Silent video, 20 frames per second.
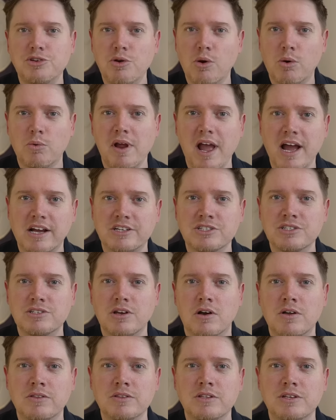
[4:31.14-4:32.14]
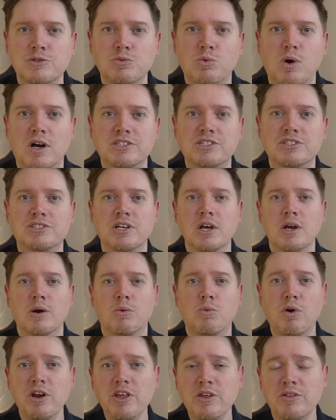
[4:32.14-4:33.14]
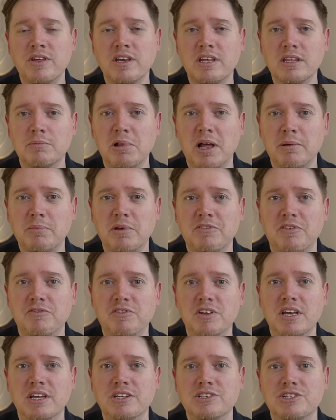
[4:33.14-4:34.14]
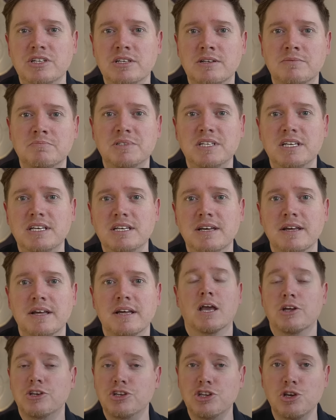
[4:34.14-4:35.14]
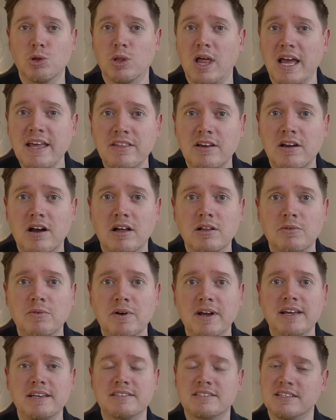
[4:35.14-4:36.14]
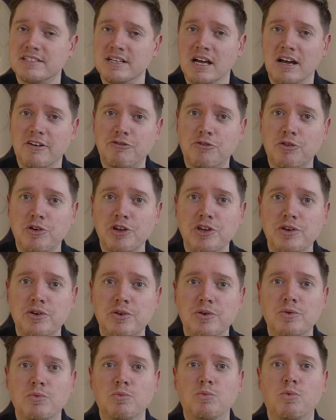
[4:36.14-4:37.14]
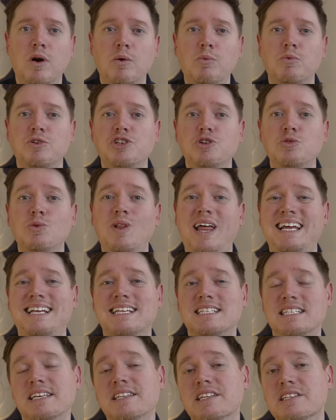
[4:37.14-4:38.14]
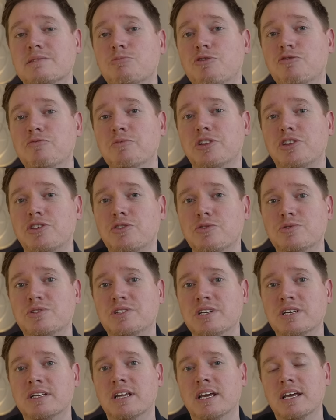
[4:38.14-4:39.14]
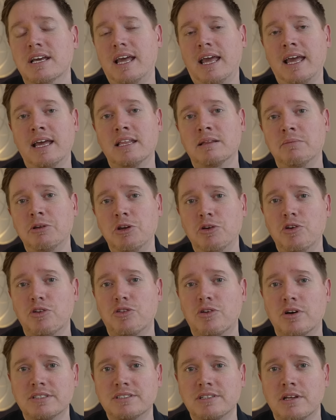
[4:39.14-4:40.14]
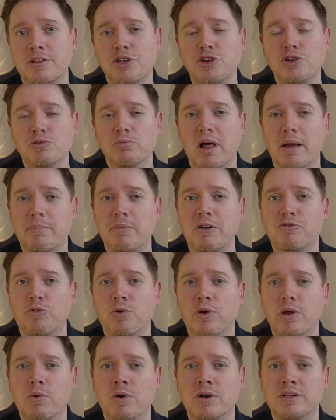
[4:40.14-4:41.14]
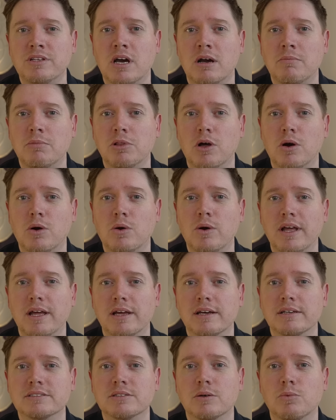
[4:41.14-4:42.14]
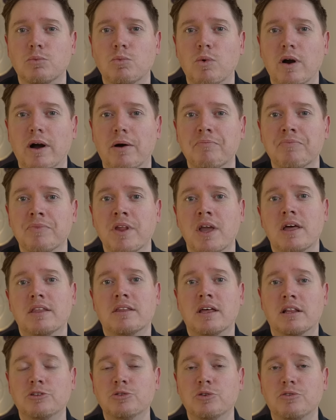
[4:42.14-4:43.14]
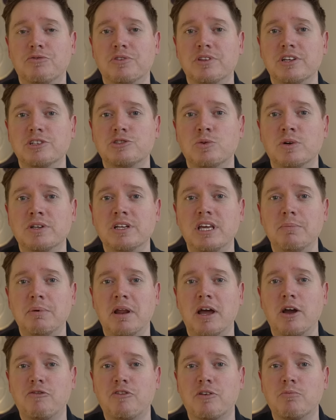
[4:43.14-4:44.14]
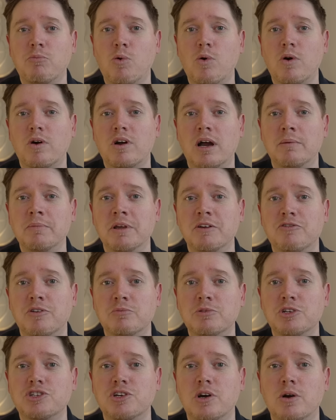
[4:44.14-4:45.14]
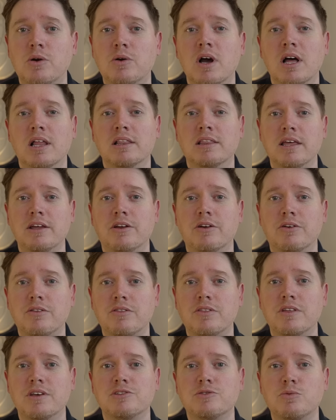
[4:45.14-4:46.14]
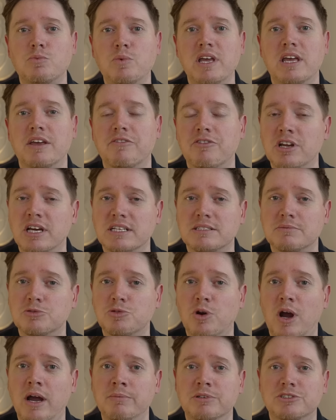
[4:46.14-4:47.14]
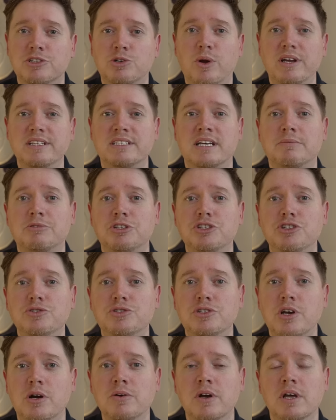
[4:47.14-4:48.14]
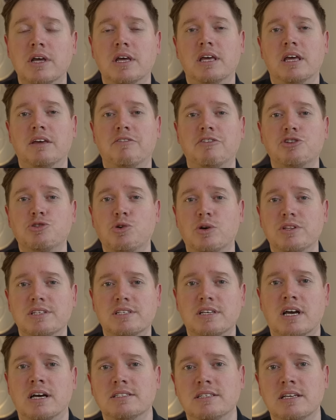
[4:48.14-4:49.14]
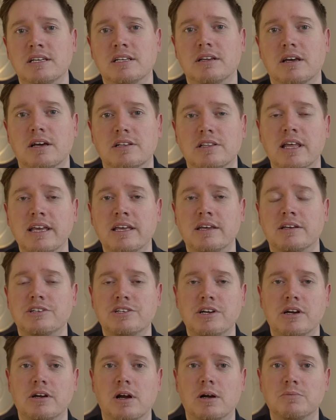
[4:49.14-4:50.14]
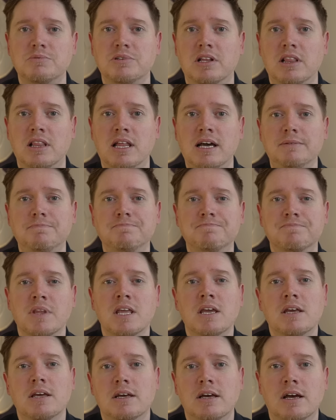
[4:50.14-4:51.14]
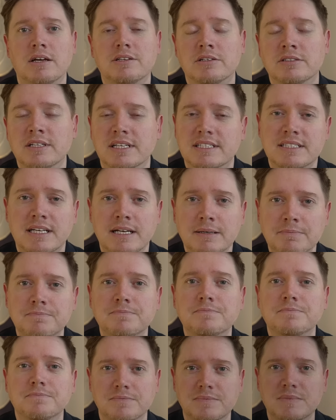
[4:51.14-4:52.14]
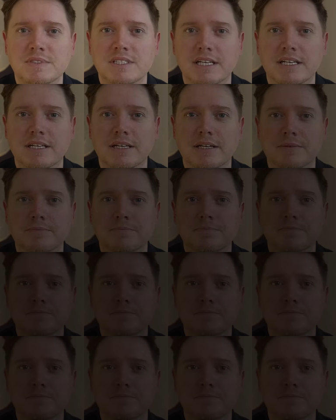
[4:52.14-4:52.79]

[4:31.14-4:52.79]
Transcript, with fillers: your reactions on these watches. What do you think of the Black Bay 58 GMT? Do you like the colorway? Is this not for you? What would you like to see this movement used in? And let me know your thoughts on the new Black Bay 41 down below as well. That'll do it for this one. Keep an eye out for more coming from the show later this week. If you're not subscribed, now's a great time to do so. If you enjoyed this content, a like and a share helps out a lot. Until next time, take care.